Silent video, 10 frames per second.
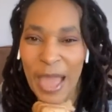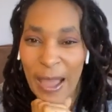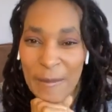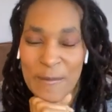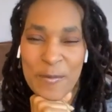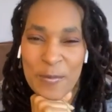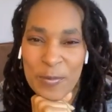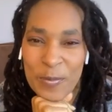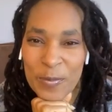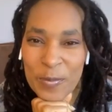um,
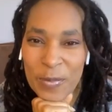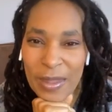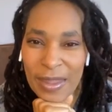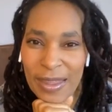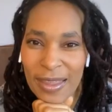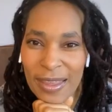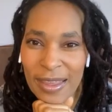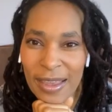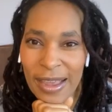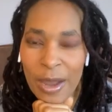
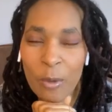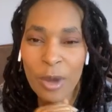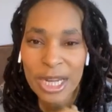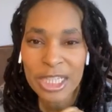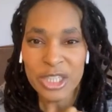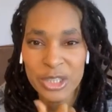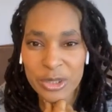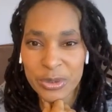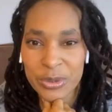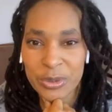I wanted
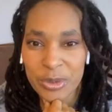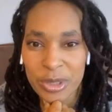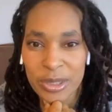to,